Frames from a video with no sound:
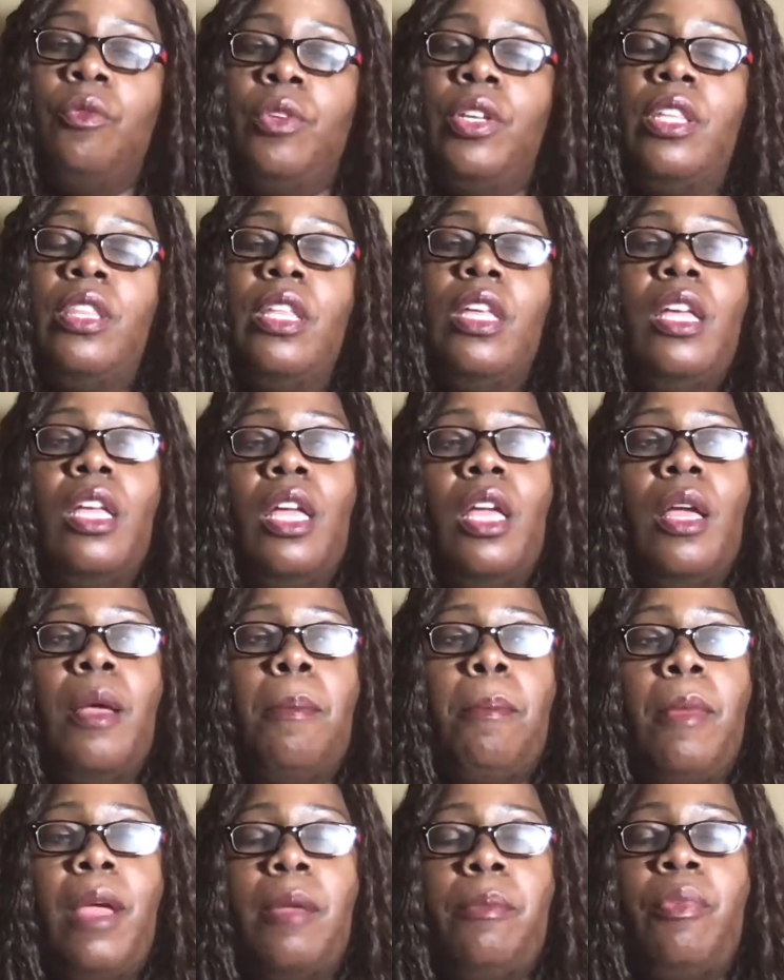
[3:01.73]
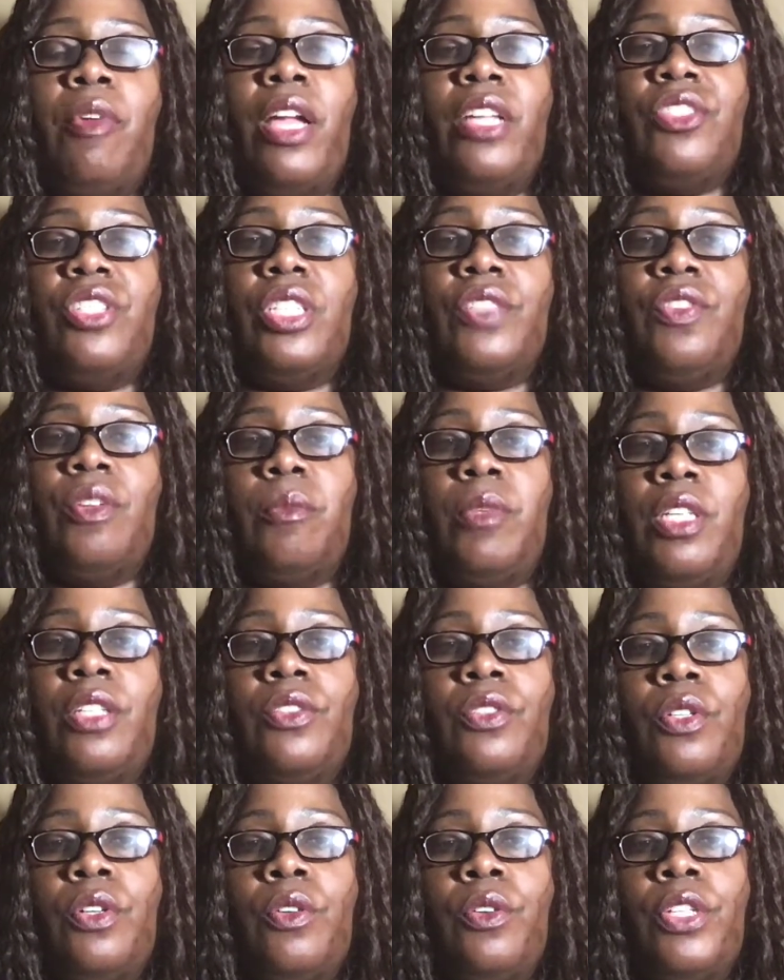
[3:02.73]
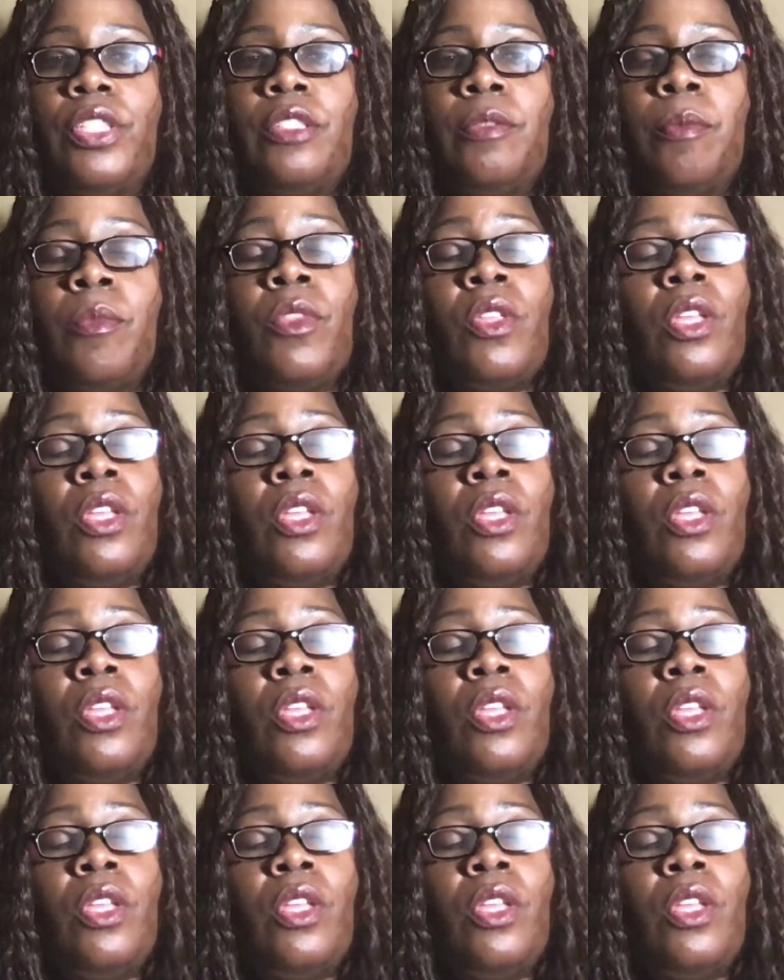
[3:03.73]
with my project from each course.